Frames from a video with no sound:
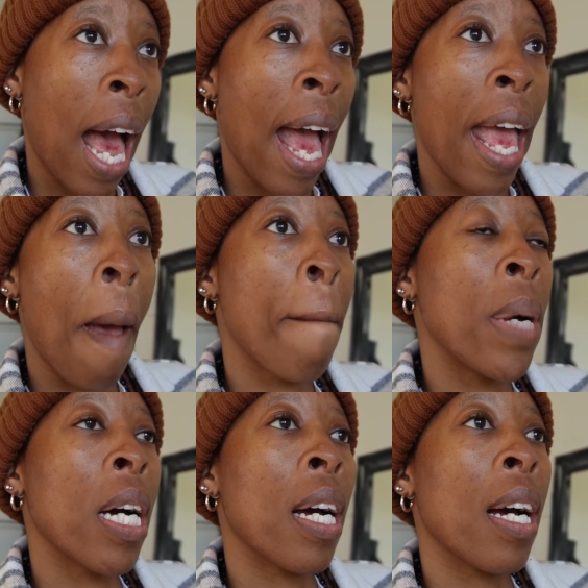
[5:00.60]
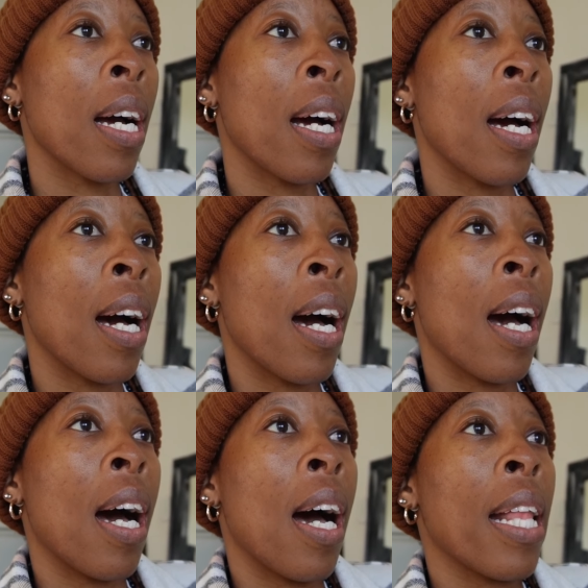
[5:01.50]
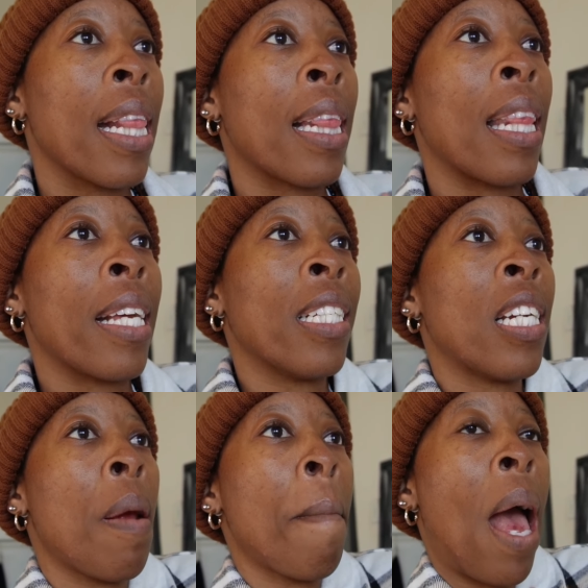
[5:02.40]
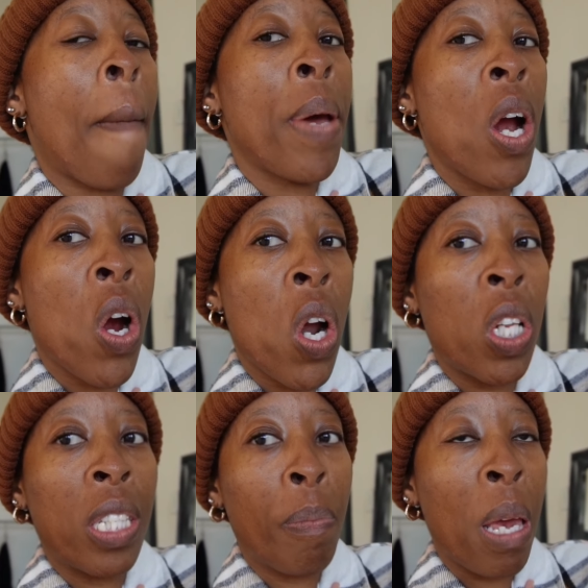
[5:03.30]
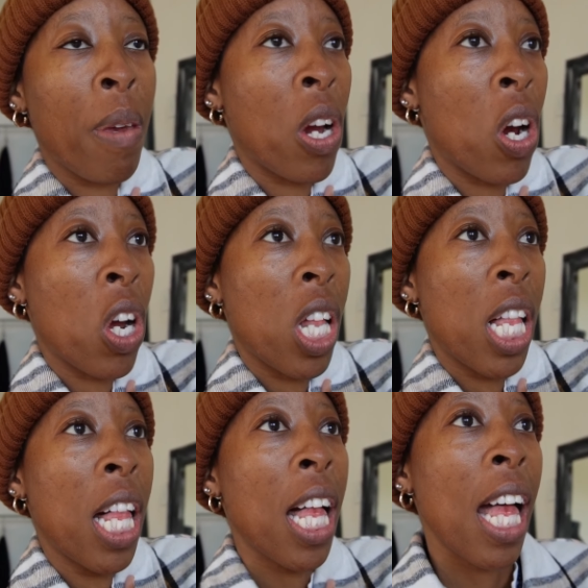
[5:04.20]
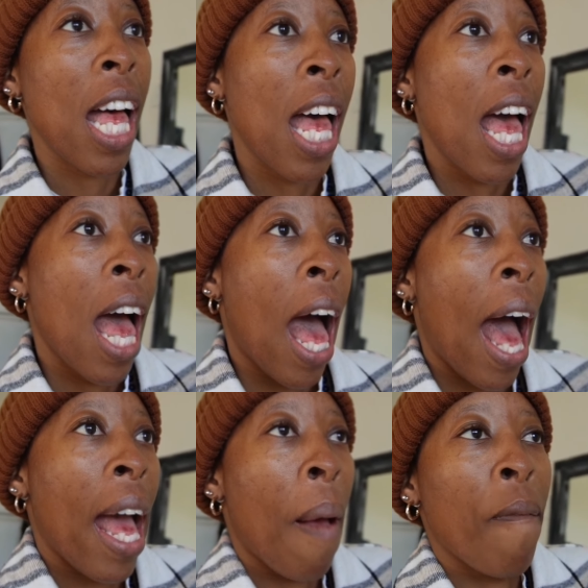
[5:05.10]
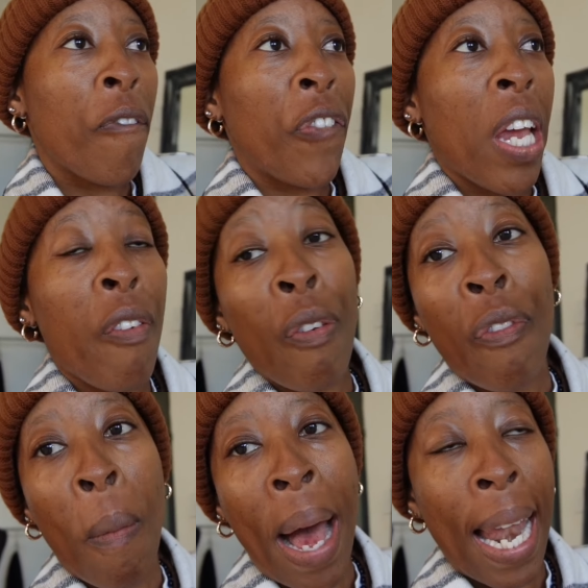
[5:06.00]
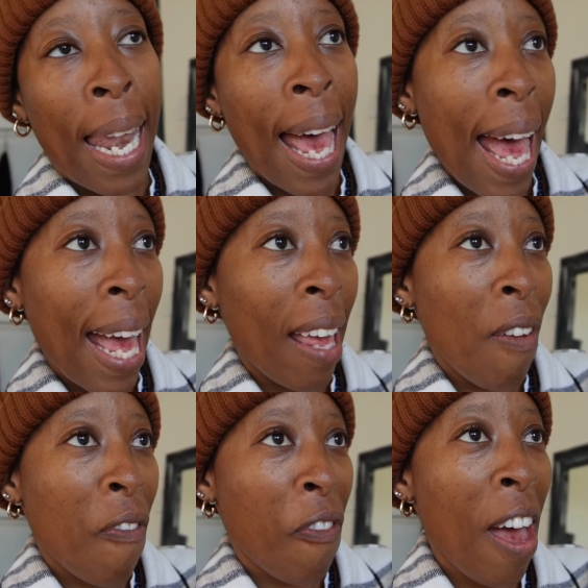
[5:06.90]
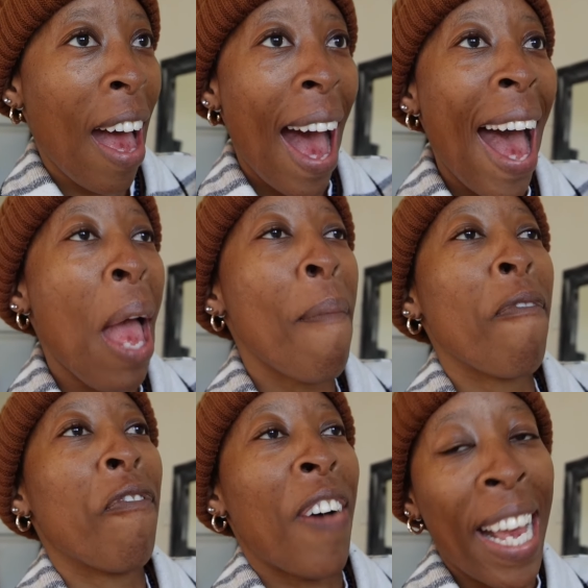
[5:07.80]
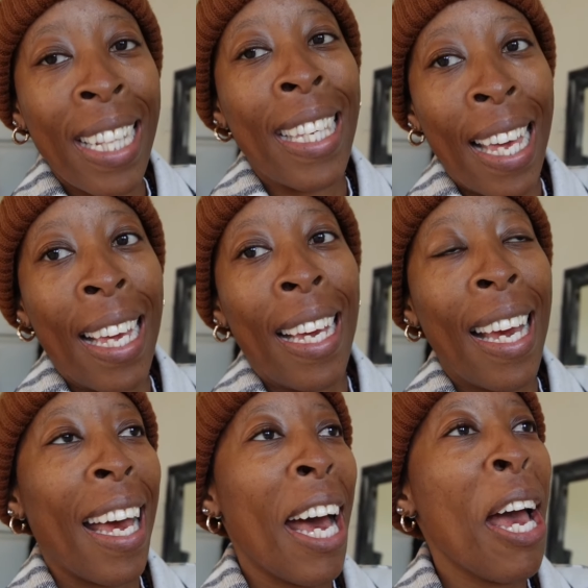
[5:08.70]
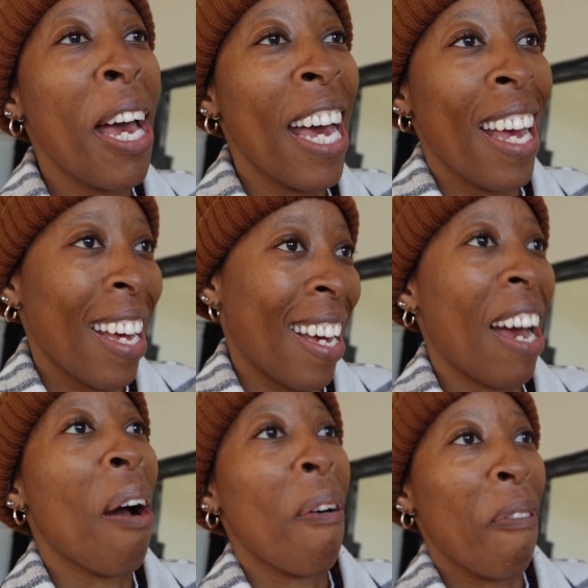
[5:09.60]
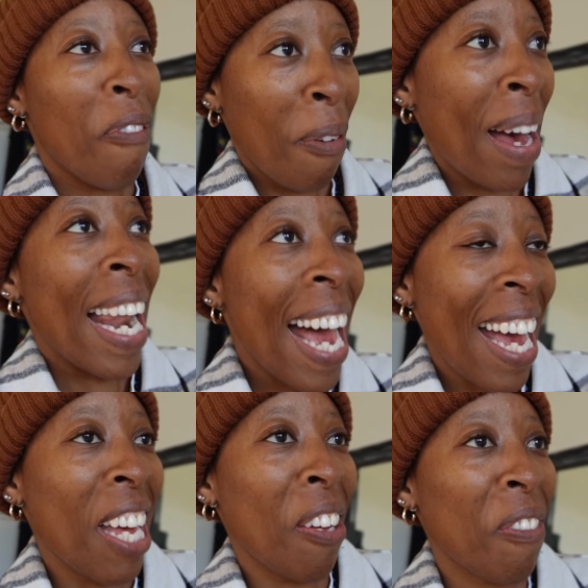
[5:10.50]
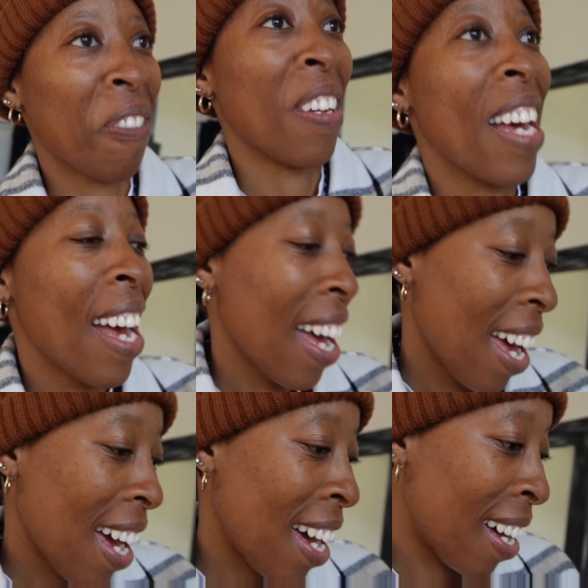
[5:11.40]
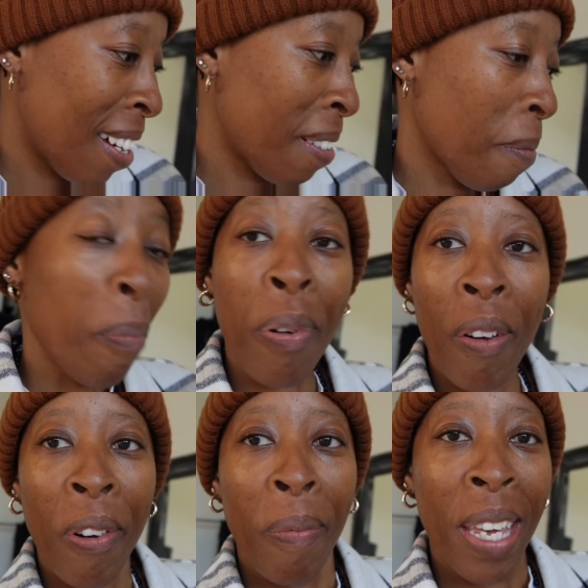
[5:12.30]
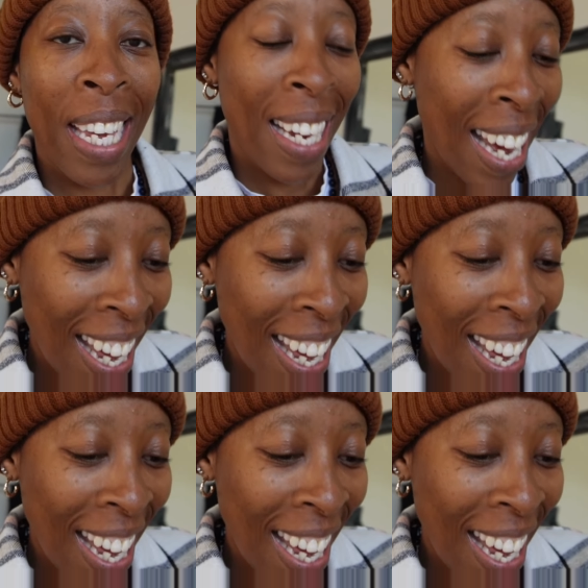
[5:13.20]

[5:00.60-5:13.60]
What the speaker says: I am clenching my pearls, baby girl. I am fearing for my life. I am fighting for my life. Pray for me.